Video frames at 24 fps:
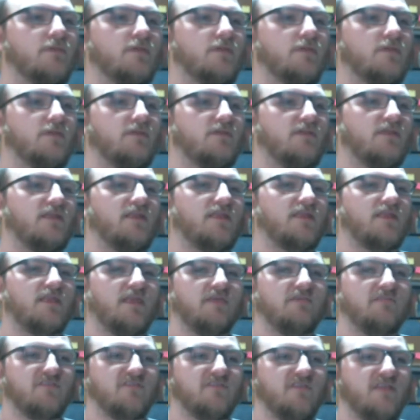It didn't
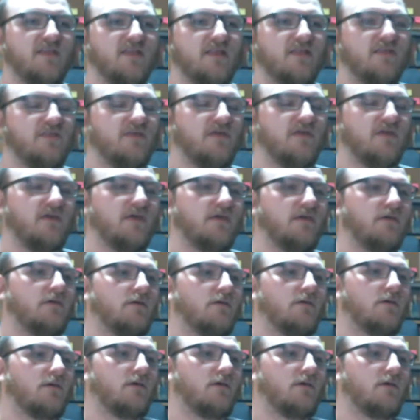give us anything.